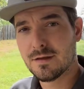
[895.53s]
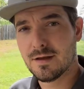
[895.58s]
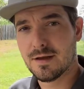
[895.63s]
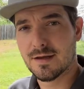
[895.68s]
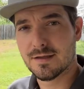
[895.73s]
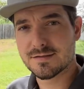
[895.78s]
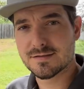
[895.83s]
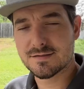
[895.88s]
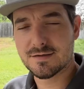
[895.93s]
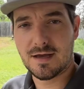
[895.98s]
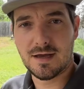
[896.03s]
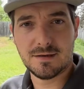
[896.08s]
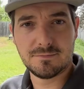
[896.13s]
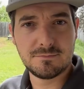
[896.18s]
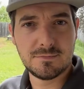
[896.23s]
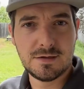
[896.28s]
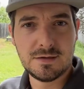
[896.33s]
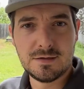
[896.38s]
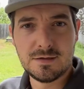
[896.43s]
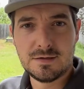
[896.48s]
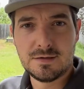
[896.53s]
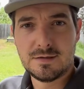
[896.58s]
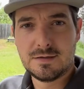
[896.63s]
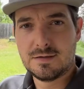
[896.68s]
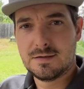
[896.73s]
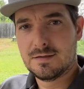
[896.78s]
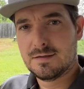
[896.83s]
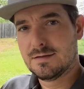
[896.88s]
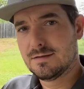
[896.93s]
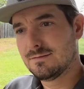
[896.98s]
It's not,
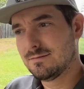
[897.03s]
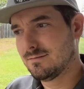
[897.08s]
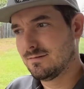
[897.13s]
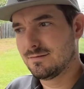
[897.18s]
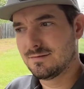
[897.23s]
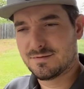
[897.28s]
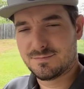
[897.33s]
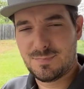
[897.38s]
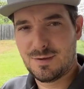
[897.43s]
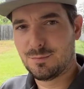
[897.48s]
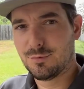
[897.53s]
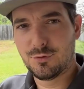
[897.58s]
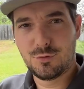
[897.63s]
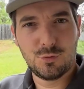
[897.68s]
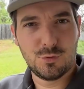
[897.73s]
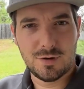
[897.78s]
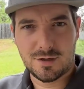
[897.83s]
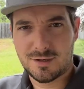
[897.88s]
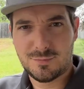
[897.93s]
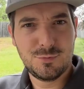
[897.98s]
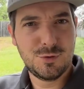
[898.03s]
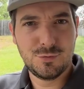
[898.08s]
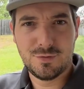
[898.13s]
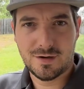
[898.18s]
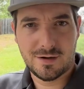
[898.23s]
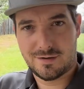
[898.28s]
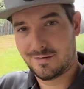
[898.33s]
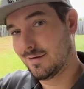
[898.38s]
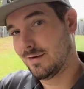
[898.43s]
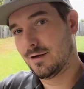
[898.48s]
people who are
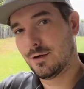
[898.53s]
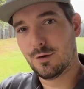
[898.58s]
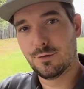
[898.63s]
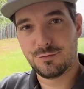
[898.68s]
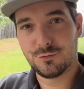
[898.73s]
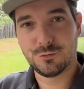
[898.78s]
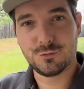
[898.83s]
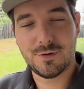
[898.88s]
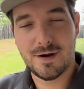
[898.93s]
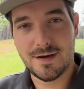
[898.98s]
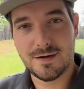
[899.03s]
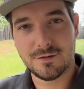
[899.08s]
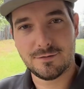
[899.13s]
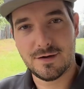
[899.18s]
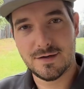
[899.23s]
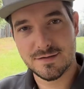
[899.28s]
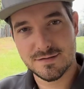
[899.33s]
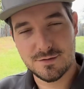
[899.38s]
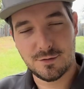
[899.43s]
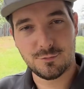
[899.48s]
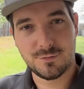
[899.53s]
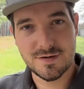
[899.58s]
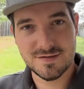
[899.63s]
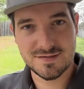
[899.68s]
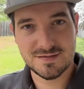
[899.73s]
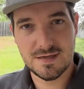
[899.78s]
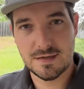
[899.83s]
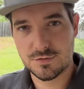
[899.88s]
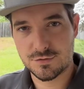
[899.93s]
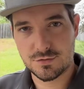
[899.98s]
commuting aren't gonna go through Craddock, right? It's all
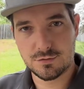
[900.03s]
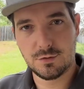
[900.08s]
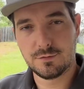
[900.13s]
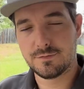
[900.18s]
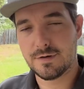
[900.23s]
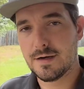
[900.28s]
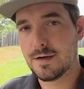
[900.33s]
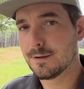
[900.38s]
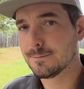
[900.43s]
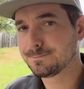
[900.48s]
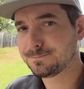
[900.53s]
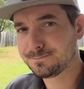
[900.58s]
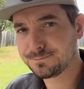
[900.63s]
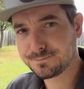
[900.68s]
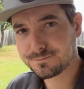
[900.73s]
residential over here.